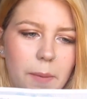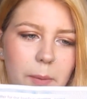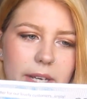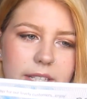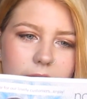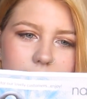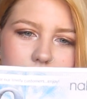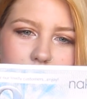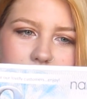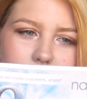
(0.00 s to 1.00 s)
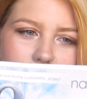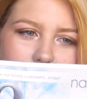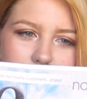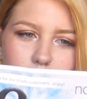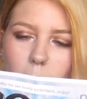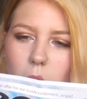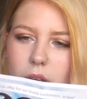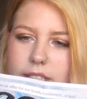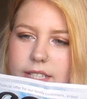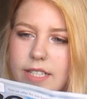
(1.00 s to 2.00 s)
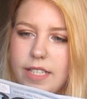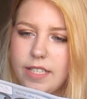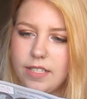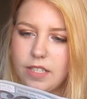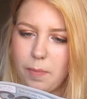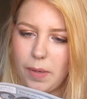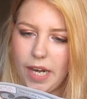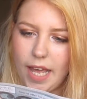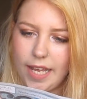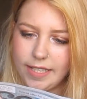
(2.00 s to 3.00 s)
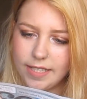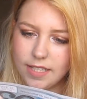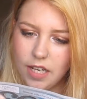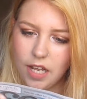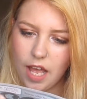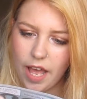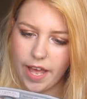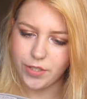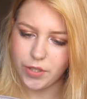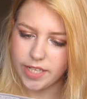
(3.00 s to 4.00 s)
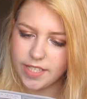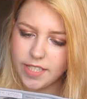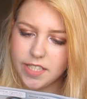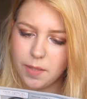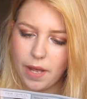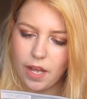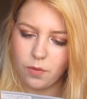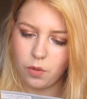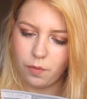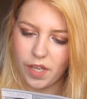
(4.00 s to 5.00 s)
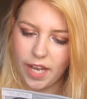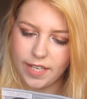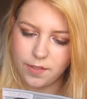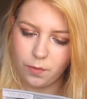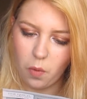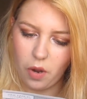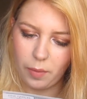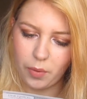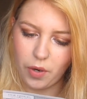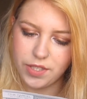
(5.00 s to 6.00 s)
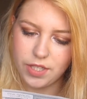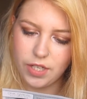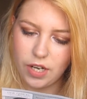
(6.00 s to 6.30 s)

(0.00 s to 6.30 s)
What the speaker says: Basically, Naked Wines is the place, and you get £60 off a case of wine priced